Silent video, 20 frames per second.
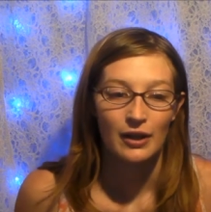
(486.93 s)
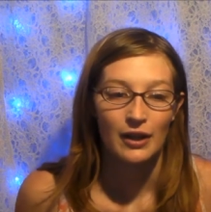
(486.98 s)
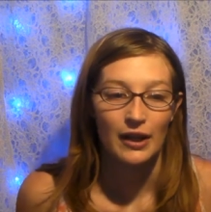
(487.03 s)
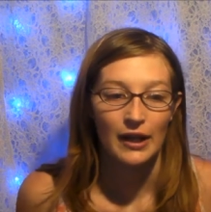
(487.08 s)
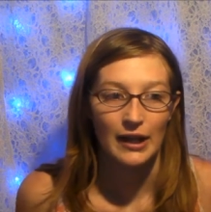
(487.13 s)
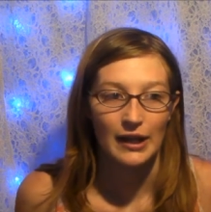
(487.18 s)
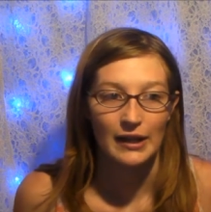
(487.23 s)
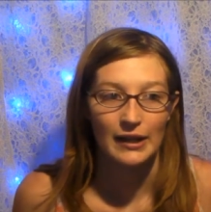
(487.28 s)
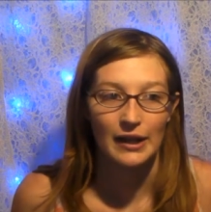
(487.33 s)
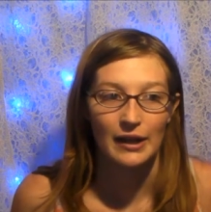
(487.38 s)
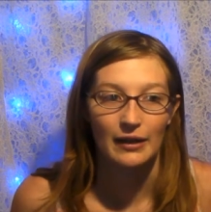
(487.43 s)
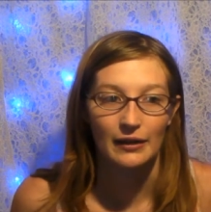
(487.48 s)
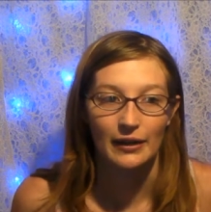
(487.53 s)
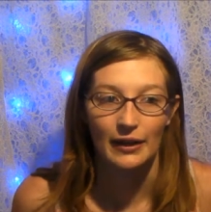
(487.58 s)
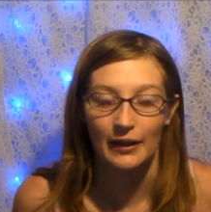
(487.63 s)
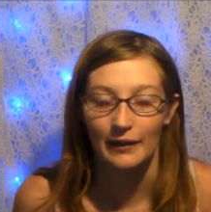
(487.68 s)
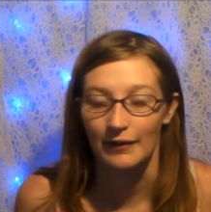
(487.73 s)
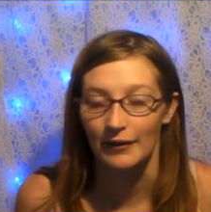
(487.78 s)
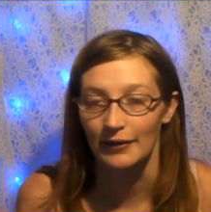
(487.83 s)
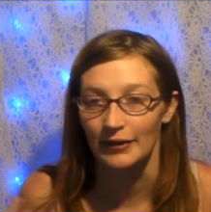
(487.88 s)
And now that
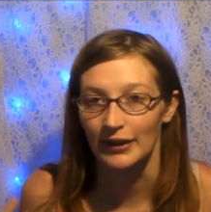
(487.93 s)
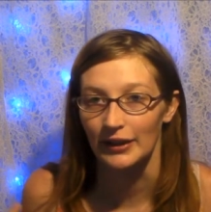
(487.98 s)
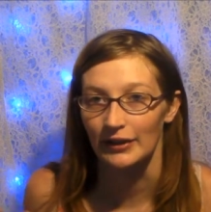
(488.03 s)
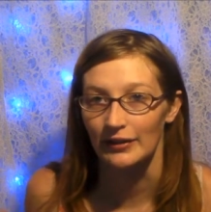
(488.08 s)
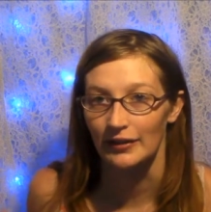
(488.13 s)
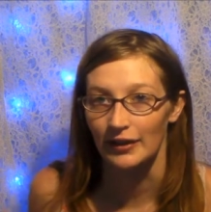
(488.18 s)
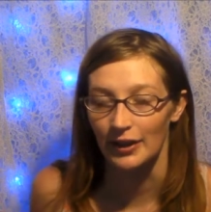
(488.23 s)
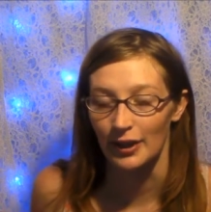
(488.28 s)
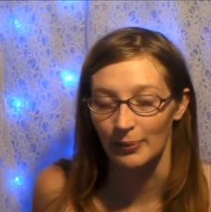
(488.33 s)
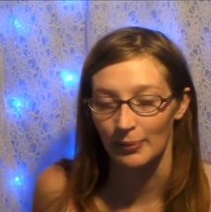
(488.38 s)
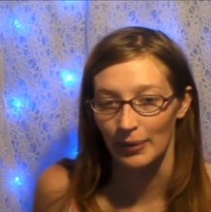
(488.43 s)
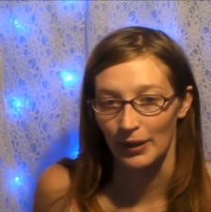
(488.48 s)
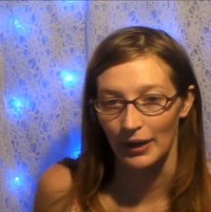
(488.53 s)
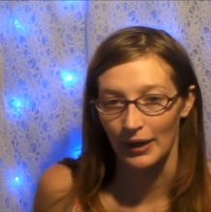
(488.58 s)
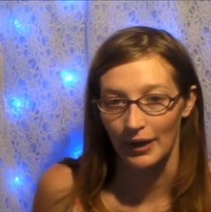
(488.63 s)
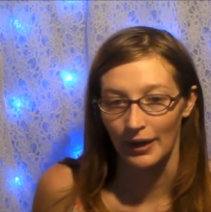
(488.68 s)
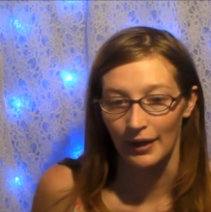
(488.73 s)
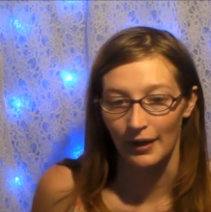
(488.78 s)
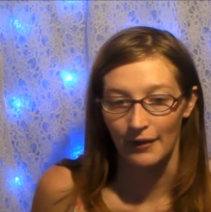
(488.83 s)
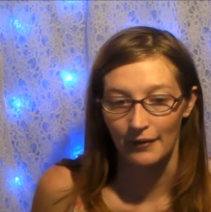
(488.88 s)
I have everything set up, I
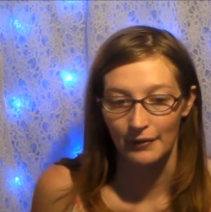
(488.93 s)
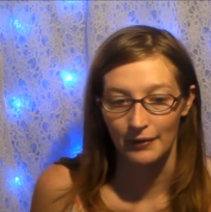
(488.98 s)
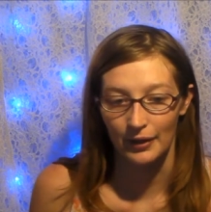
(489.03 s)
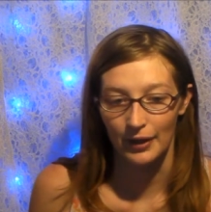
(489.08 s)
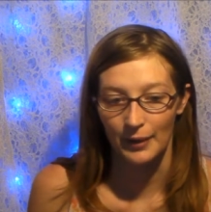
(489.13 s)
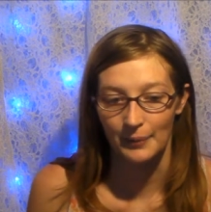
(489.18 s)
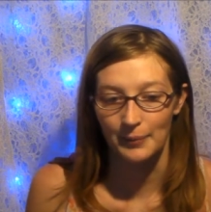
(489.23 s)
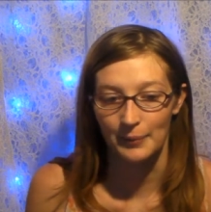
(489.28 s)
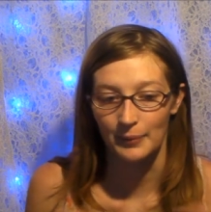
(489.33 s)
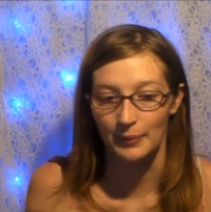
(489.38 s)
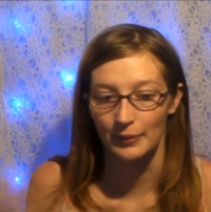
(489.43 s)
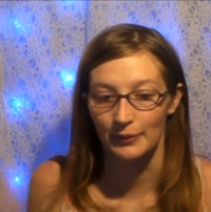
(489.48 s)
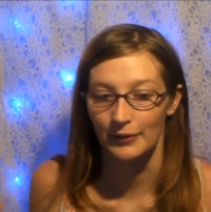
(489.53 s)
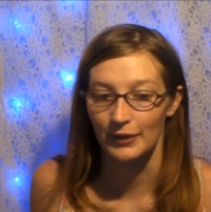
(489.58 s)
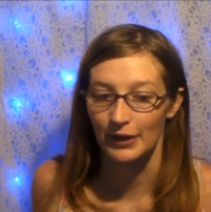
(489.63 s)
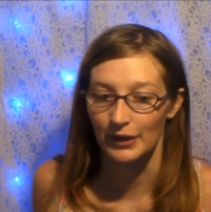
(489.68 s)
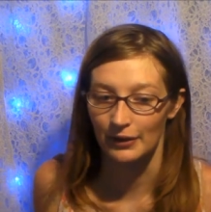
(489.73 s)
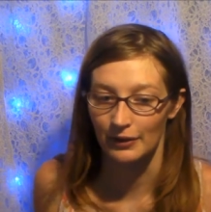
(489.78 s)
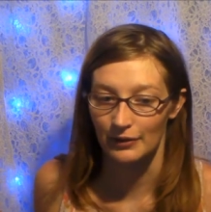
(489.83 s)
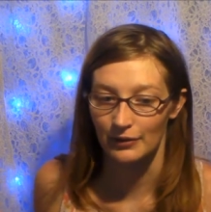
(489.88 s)
have a couple more
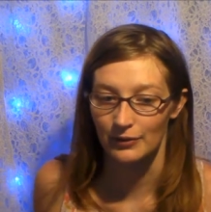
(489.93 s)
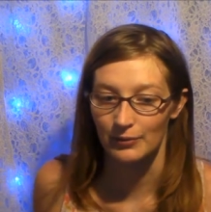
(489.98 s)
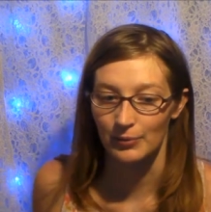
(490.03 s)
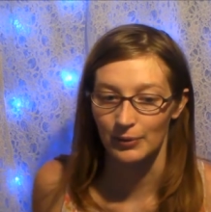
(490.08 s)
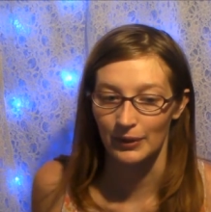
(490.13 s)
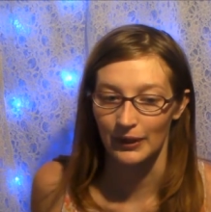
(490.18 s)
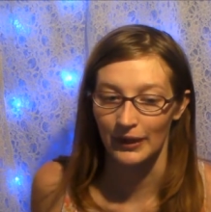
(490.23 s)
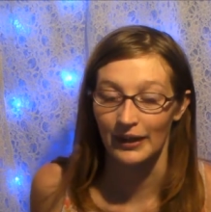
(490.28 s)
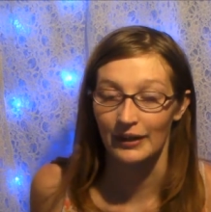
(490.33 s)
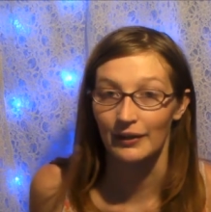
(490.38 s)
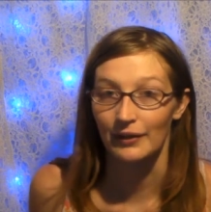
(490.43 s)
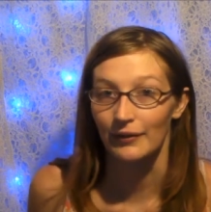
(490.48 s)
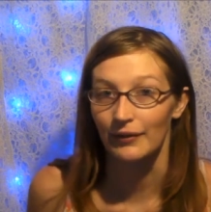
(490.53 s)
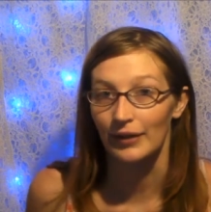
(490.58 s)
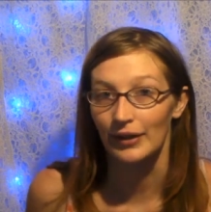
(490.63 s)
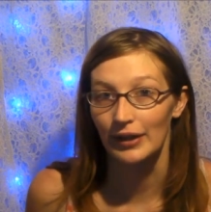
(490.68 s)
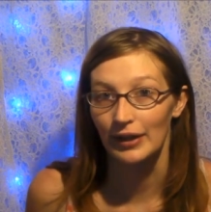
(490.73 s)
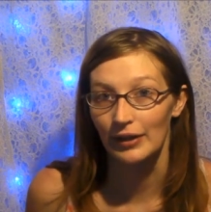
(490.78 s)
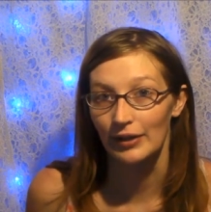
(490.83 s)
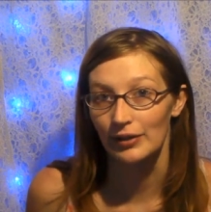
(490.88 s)
videos planned
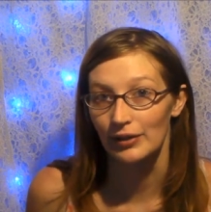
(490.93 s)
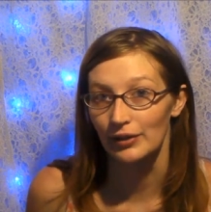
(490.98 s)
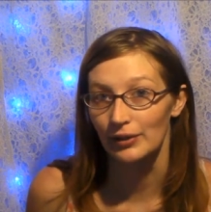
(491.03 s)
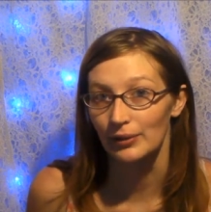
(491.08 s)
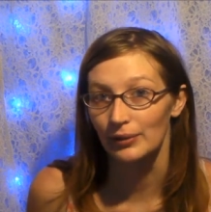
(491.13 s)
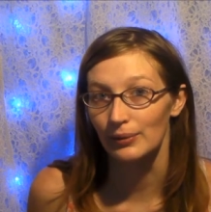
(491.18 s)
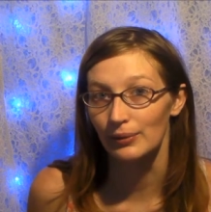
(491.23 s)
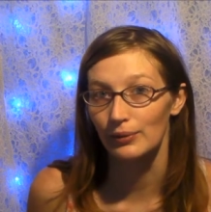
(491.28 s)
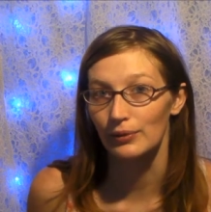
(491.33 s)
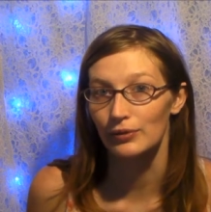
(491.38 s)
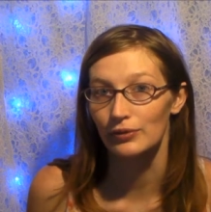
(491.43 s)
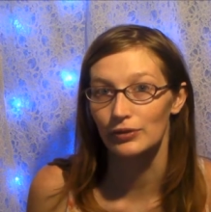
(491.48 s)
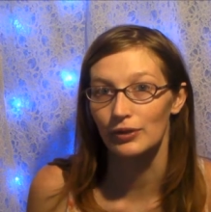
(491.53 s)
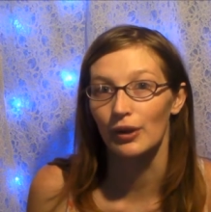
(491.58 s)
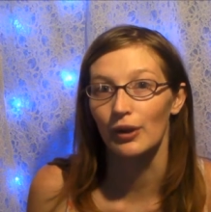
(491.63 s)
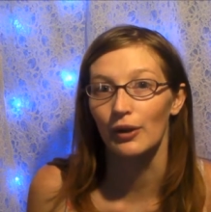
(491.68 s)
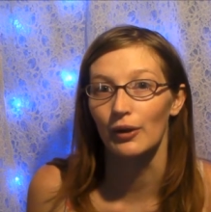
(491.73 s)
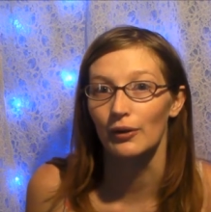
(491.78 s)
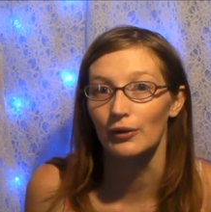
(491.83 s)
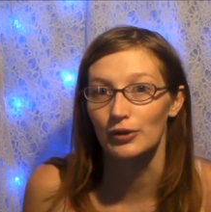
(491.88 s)
already to do,
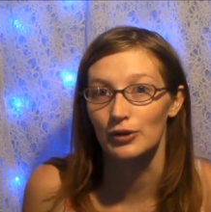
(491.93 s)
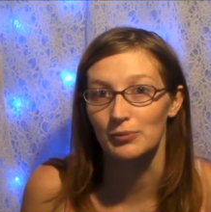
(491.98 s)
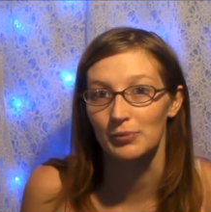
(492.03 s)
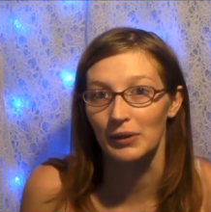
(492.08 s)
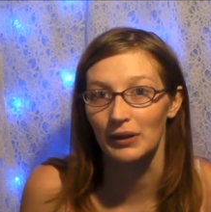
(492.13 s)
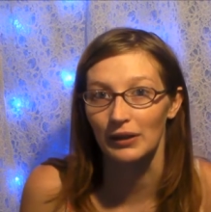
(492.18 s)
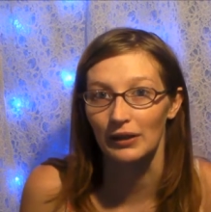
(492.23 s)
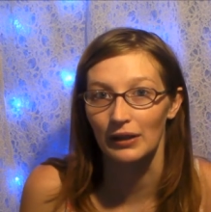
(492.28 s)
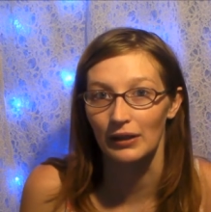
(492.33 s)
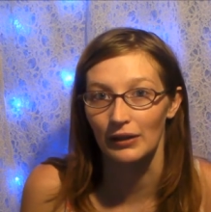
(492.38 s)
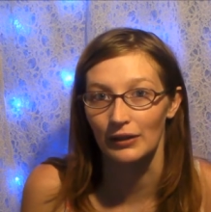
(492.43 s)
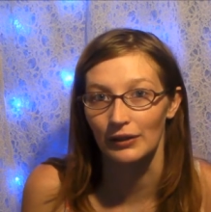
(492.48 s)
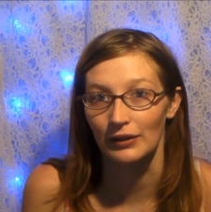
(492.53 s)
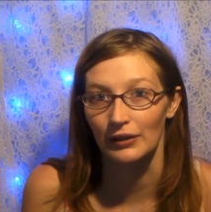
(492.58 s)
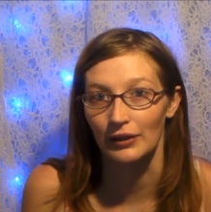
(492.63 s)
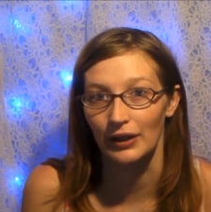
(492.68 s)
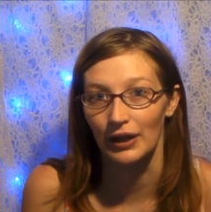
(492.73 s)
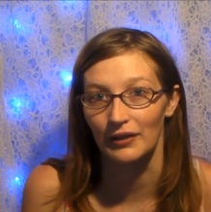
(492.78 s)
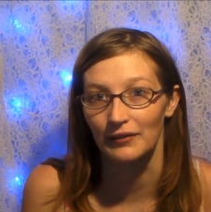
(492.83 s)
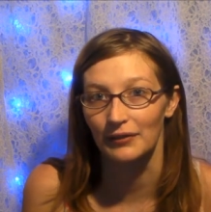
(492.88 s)
so just be on the
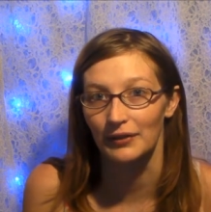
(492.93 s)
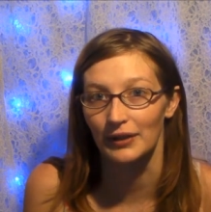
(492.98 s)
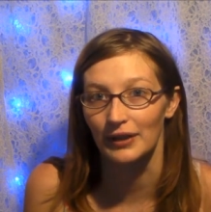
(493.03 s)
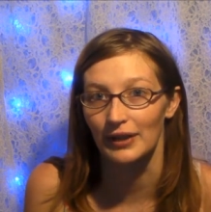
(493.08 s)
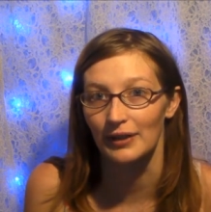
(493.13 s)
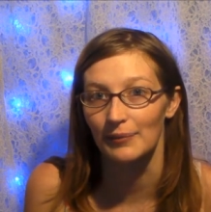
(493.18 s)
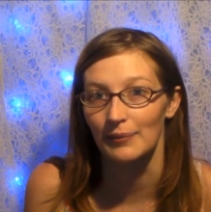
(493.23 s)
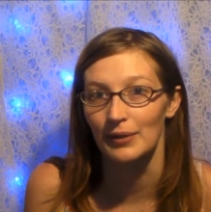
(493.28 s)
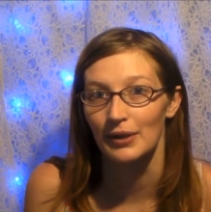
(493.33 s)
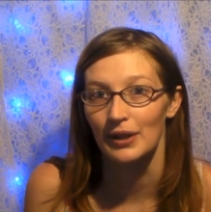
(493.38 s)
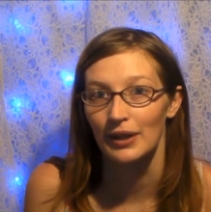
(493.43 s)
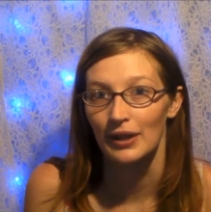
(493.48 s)
lookout for them.